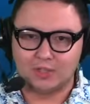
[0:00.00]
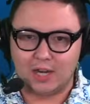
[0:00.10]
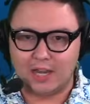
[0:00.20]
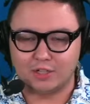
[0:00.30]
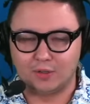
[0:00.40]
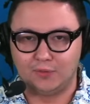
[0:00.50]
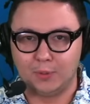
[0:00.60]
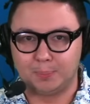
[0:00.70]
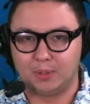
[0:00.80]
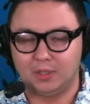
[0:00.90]
the National
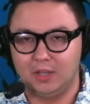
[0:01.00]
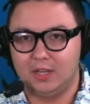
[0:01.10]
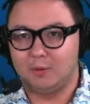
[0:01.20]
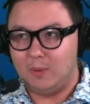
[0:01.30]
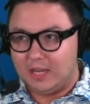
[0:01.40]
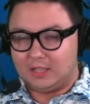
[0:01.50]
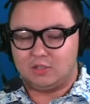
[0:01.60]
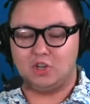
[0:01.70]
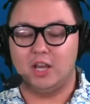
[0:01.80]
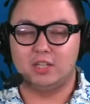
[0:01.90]
Football League, and we get the
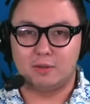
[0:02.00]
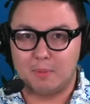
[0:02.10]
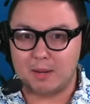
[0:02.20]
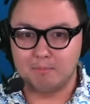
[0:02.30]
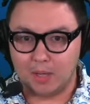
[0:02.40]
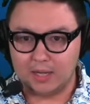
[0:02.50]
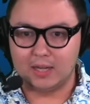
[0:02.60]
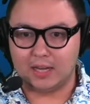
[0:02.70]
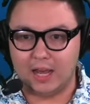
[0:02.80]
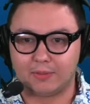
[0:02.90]
chance to make money
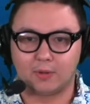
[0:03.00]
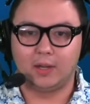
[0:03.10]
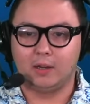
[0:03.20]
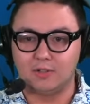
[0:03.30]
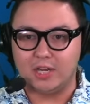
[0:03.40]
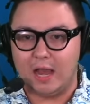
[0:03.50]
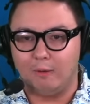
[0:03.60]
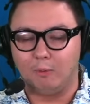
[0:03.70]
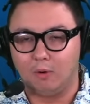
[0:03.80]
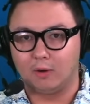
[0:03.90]
together. Here's how
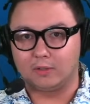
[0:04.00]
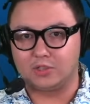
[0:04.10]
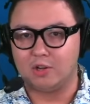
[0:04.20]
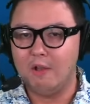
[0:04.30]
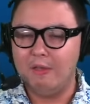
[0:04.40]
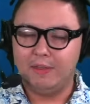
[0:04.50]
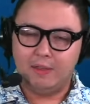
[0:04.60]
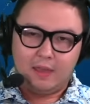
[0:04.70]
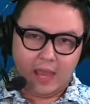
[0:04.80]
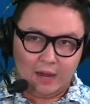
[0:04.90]
it works.
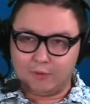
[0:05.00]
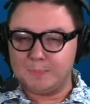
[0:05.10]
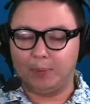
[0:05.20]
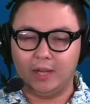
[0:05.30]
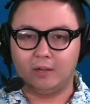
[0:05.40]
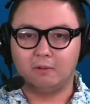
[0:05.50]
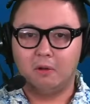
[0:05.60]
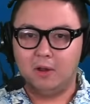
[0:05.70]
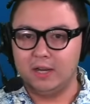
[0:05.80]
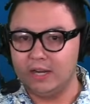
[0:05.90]
Every player
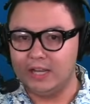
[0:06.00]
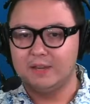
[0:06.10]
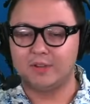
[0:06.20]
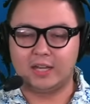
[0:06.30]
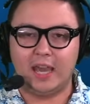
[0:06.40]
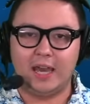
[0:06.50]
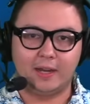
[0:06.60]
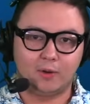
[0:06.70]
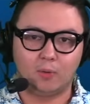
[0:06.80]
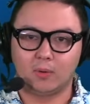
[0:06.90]
on any given
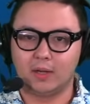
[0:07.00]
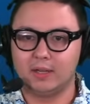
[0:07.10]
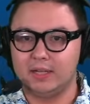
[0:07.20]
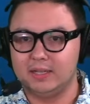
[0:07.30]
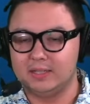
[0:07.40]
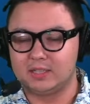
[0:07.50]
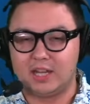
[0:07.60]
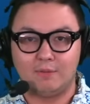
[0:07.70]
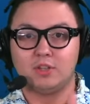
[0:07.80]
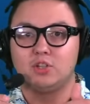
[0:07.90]
category is
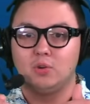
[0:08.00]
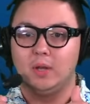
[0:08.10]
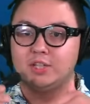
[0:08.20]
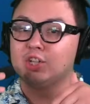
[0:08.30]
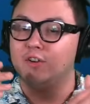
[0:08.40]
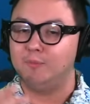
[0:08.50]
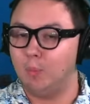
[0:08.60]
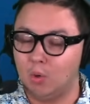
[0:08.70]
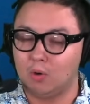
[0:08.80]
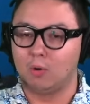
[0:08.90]
given the choice of
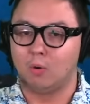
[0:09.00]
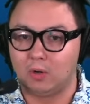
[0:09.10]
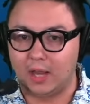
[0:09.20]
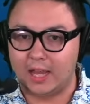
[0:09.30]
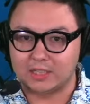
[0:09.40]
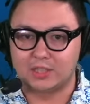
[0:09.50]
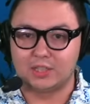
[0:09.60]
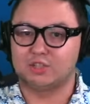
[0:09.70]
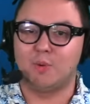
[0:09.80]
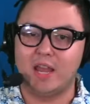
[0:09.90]
more or less.
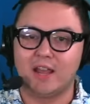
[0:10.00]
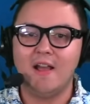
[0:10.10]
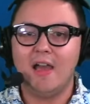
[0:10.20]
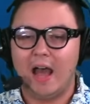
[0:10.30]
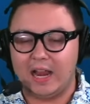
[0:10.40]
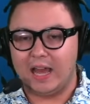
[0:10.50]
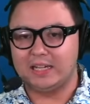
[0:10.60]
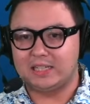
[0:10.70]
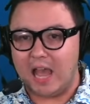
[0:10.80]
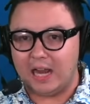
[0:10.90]
This week, I
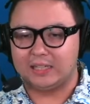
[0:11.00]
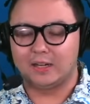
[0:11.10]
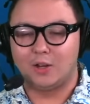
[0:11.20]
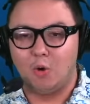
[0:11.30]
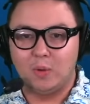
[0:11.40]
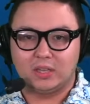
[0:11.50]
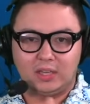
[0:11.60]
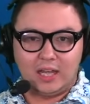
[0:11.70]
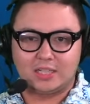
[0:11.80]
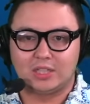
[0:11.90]
got Dak to go with
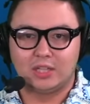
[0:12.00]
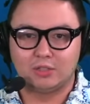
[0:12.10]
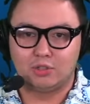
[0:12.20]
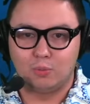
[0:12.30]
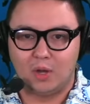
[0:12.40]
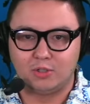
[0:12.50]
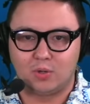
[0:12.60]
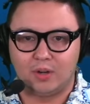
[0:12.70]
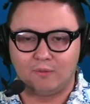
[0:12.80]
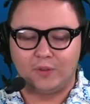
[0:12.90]
less than
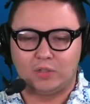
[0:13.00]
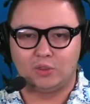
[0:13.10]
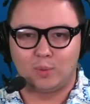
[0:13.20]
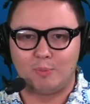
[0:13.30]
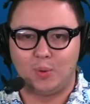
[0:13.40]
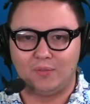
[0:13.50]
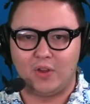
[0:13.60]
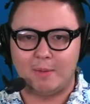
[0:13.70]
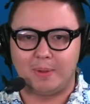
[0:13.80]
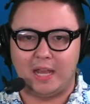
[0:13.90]

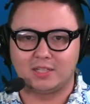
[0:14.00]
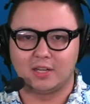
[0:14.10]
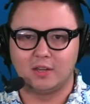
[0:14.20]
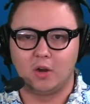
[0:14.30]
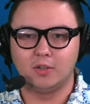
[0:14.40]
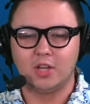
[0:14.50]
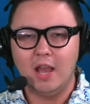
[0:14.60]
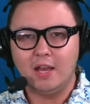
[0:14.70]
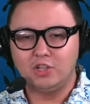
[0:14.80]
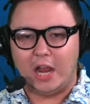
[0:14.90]
253.5 passing yards.
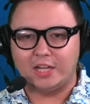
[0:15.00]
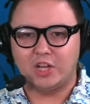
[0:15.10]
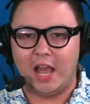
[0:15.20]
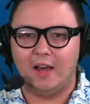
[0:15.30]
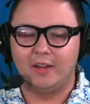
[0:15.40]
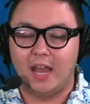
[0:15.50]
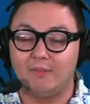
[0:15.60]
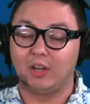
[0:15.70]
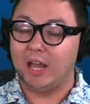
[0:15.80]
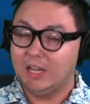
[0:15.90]
Josh Allen to
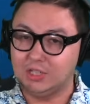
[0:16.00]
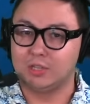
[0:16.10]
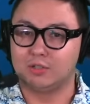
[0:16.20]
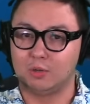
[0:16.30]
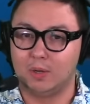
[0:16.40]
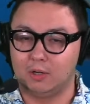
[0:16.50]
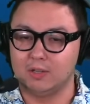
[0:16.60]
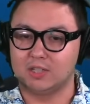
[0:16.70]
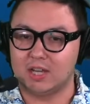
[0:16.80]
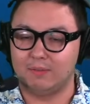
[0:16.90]
have less than
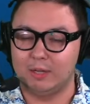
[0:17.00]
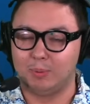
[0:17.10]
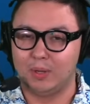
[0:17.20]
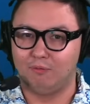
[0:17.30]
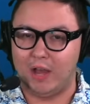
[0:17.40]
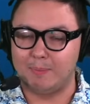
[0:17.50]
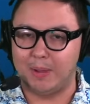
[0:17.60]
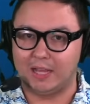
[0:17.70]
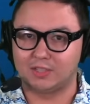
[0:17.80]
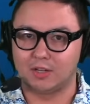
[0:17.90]
270.5
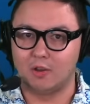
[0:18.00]
passing